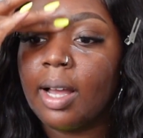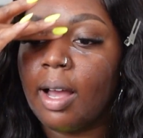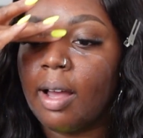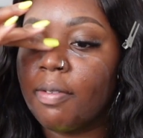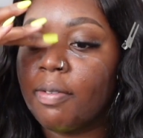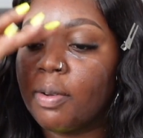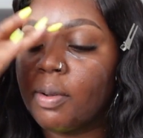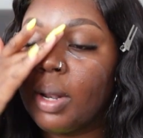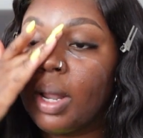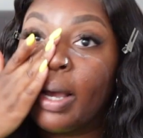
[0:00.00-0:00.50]
I
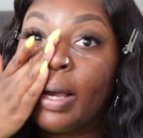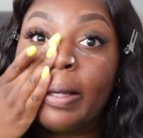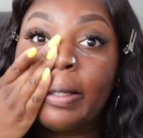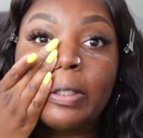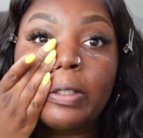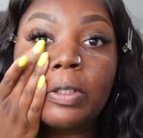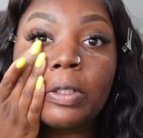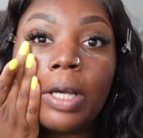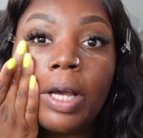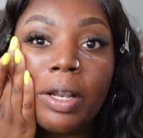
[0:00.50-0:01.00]
feel like I
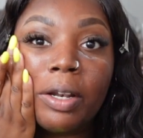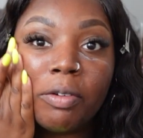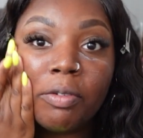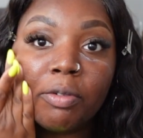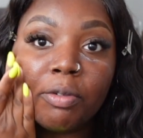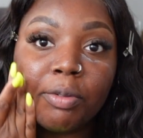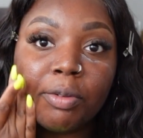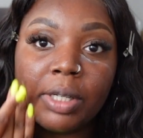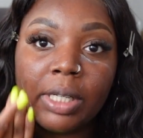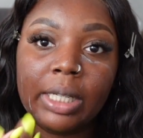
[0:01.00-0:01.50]
just kind of
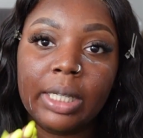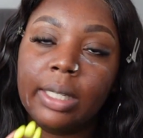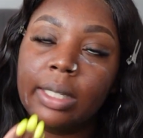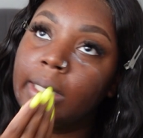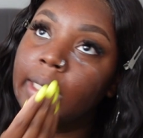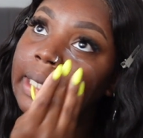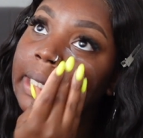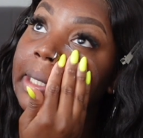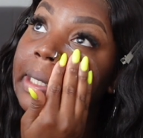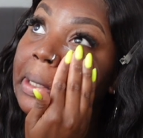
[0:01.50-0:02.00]
really
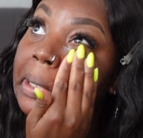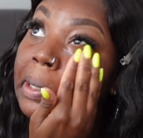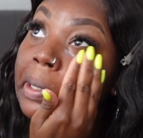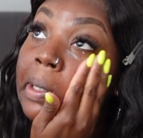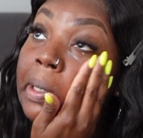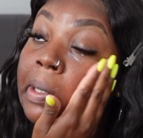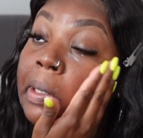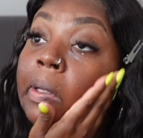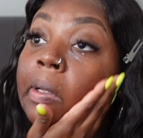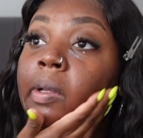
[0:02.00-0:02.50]
needed
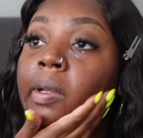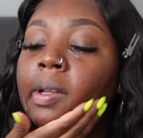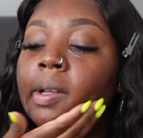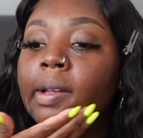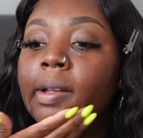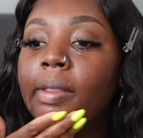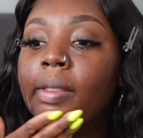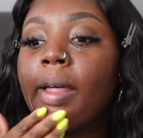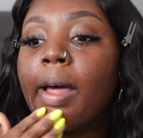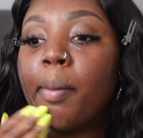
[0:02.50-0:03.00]

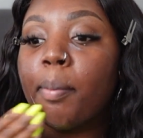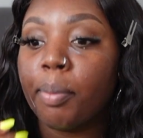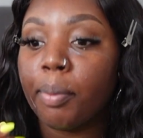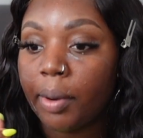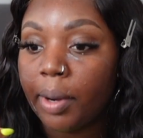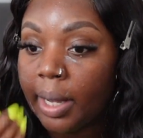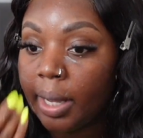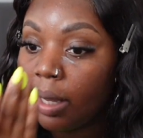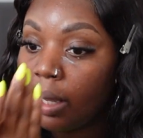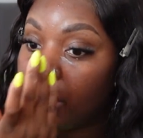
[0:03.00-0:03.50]
that
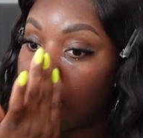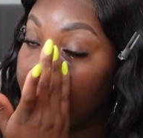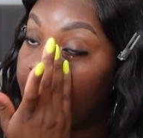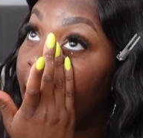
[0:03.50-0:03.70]
break.